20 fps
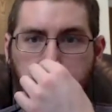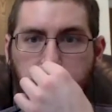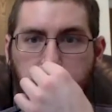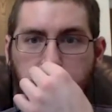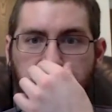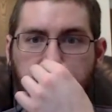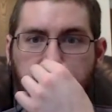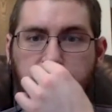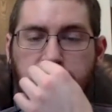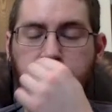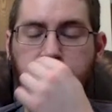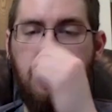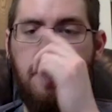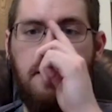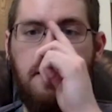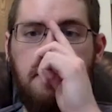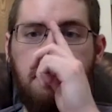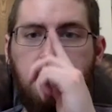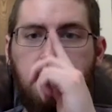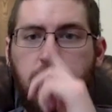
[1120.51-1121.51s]
the
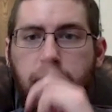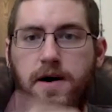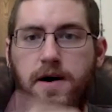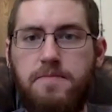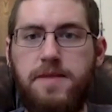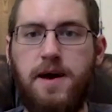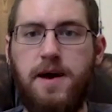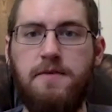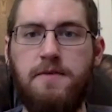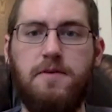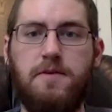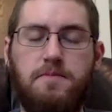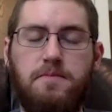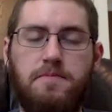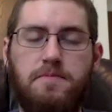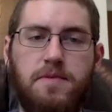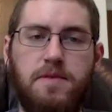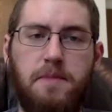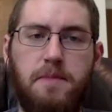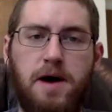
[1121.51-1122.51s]
MVC um, down
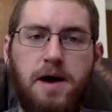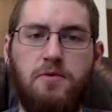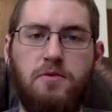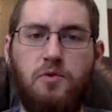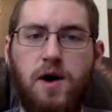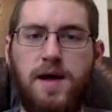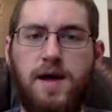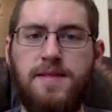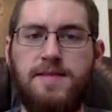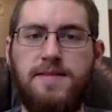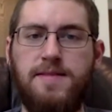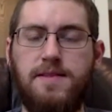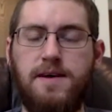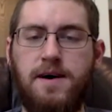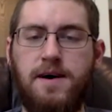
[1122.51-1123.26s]
from the Mountain West.